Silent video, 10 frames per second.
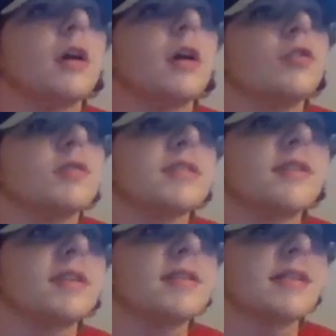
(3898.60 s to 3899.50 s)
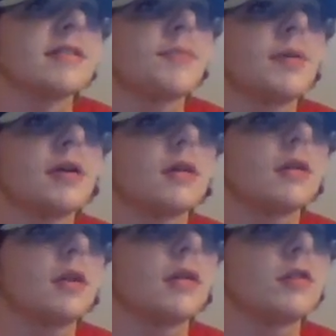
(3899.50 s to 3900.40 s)
The 176th pick
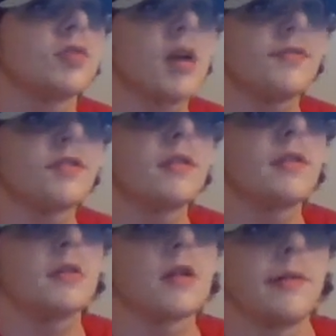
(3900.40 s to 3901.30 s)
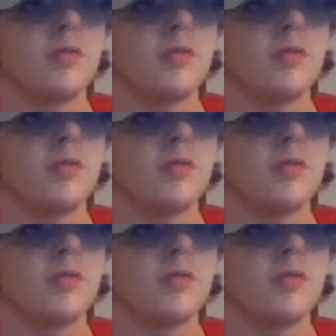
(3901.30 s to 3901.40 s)
in the draft, the